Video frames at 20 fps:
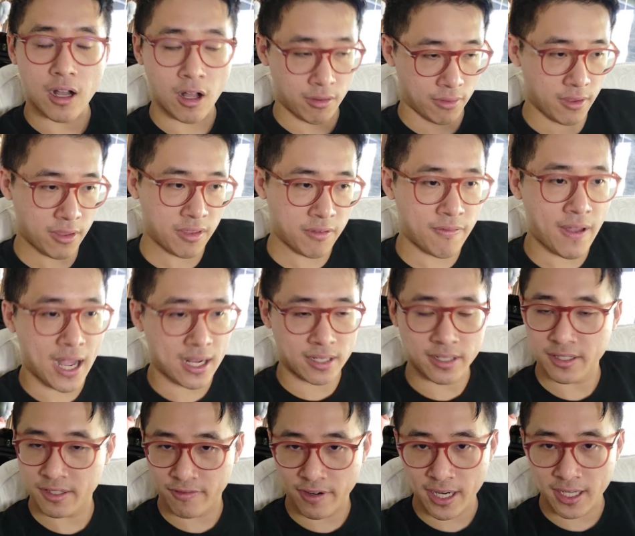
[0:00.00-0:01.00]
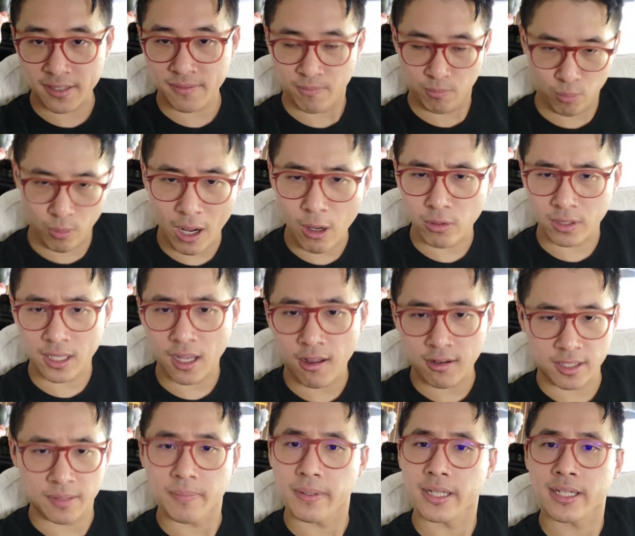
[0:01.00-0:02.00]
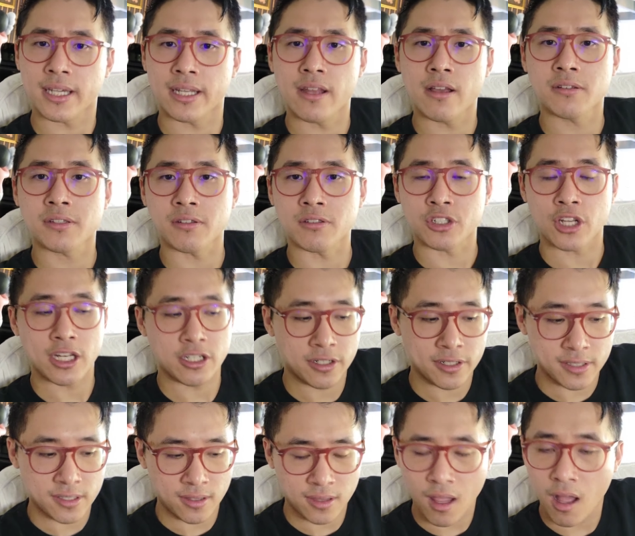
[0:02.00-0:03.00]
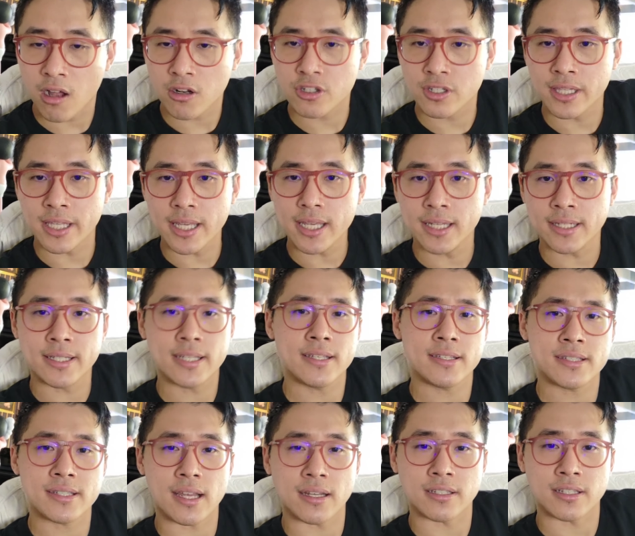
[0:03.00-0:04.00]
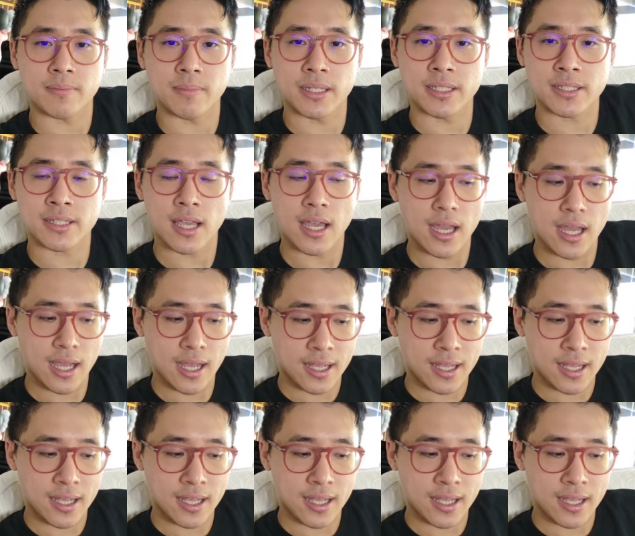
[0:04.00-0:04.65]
Although the fact that it's very well guarded, but it can also change because largely it is sentiments.